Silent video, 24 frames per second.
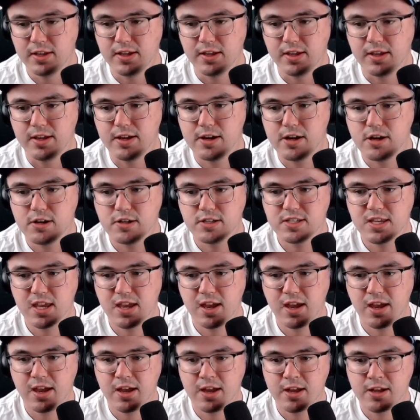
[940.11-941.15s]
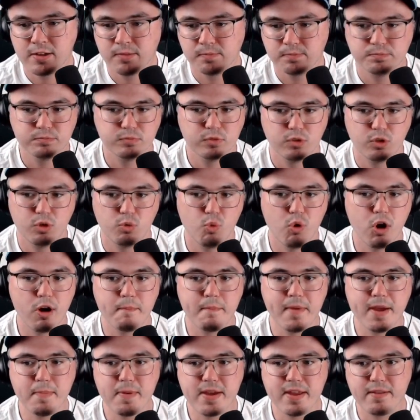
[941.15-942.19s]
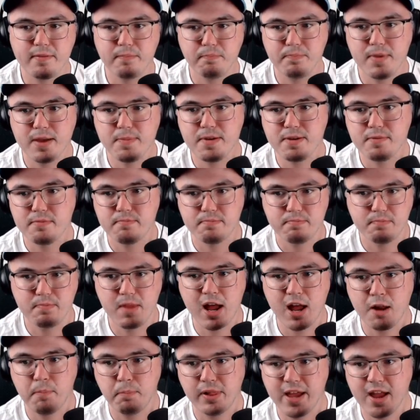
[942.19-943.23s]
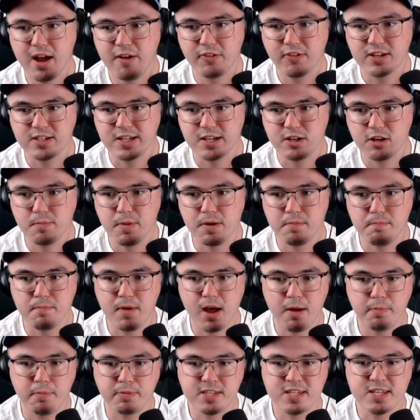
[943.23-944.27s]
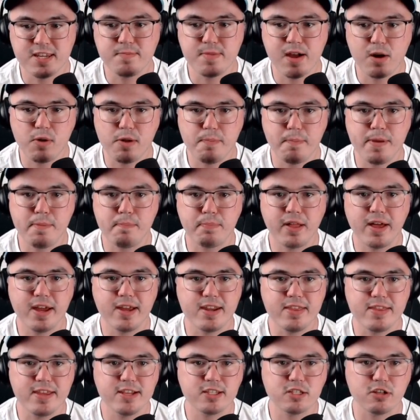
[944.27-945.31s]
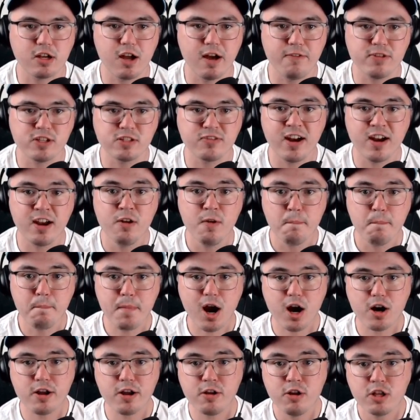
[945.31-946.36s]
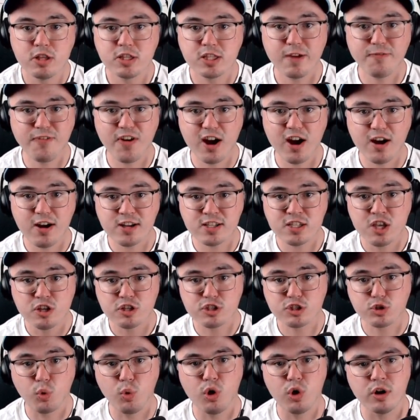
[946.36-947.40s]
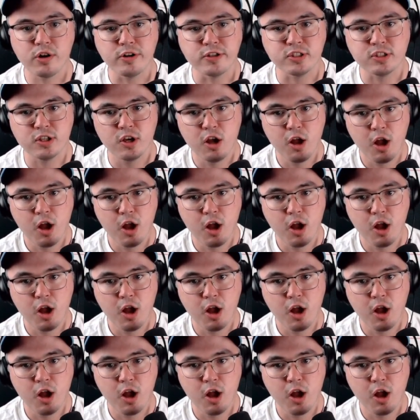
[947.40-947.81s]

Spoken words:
Here's or maybe not playoff contender, but a team that would be playing in the Eastern Conference Final. Marner, Tavares scores.